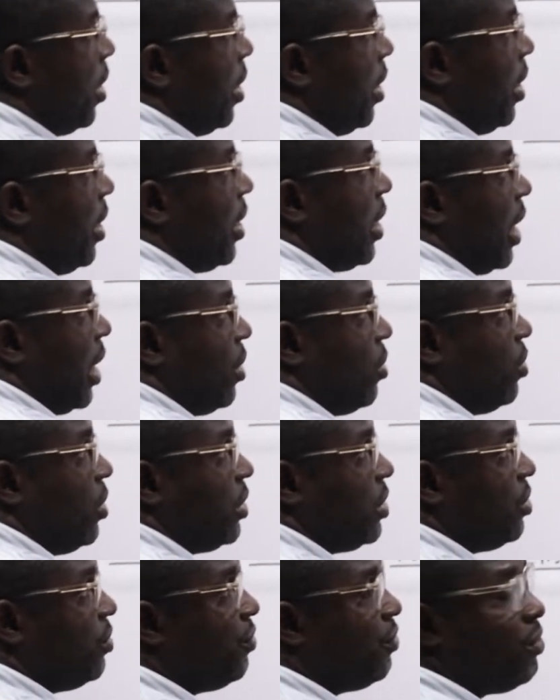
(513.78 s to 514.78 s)
In
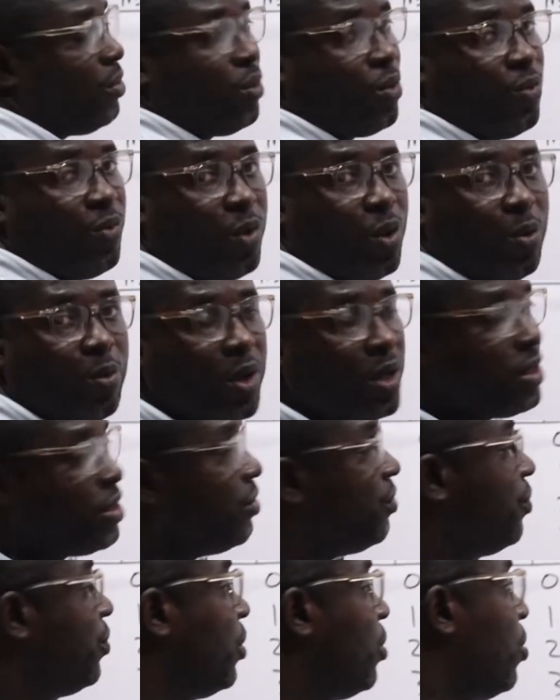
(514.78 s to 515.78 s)
calculating cumulative
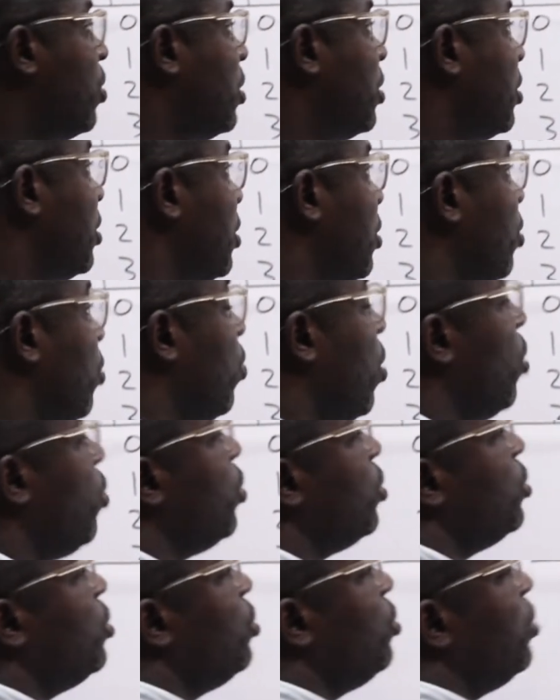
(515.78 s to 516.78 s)
frequency, what
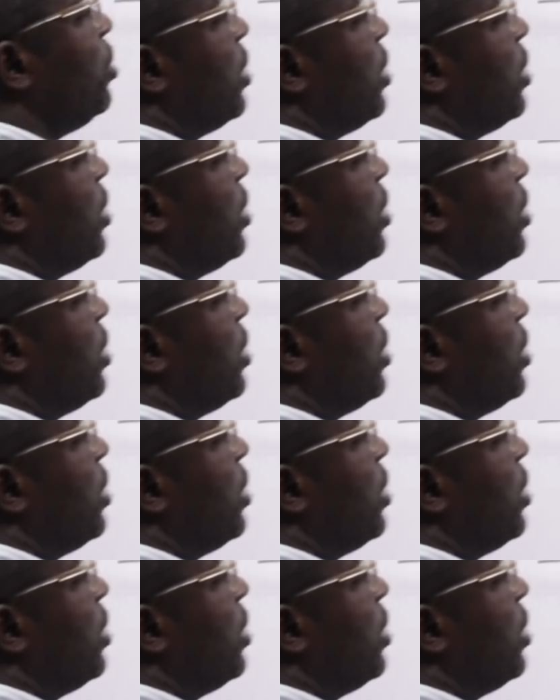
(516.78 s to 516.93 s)
we'll do is